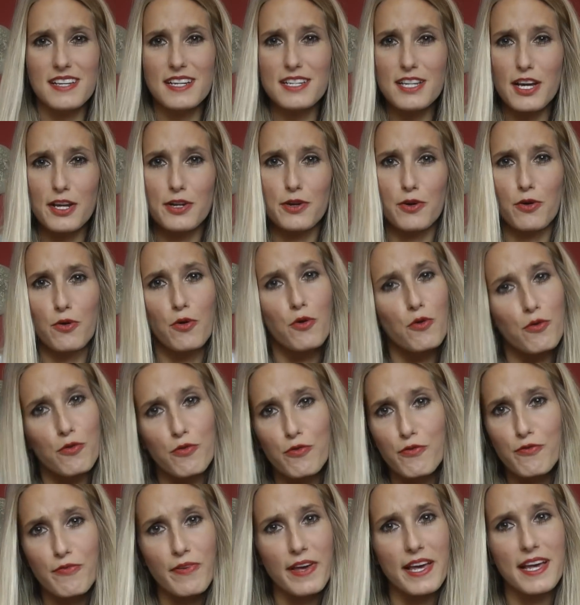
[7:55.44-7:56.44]
they don't all
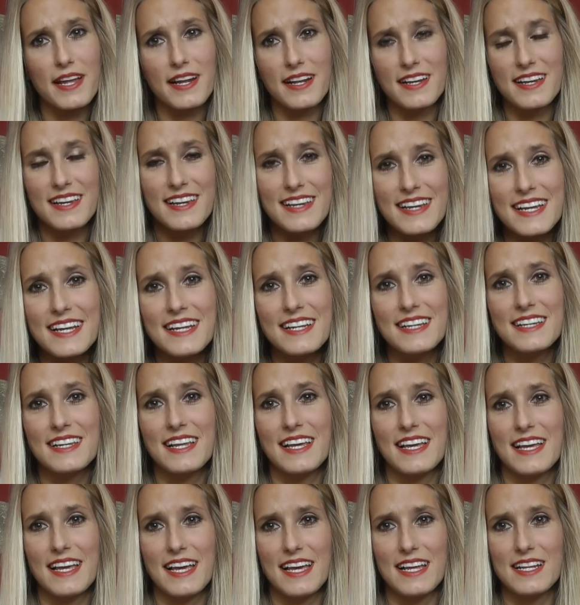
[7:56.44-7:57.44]
fit
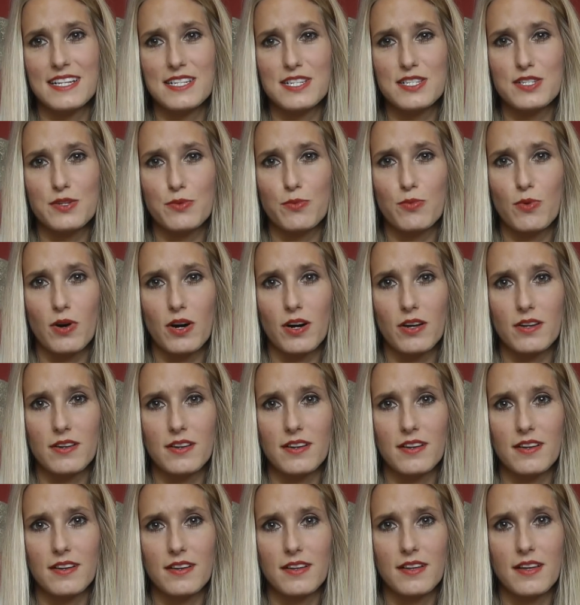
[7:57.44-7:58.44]
neatly into
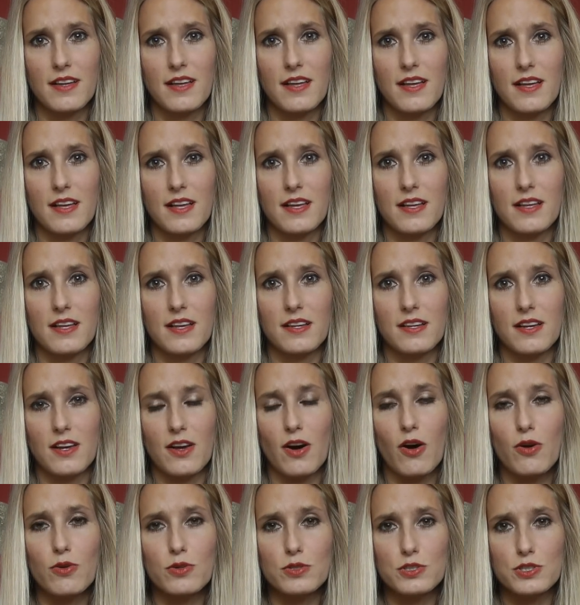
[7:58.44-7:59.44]
one
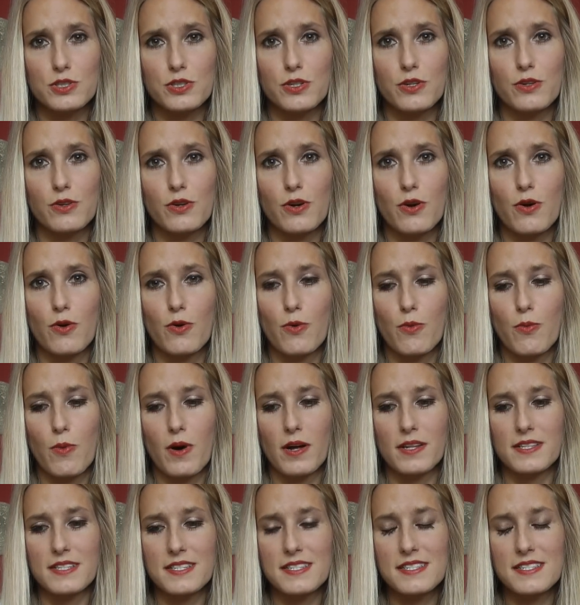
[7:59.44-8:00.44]
culture or one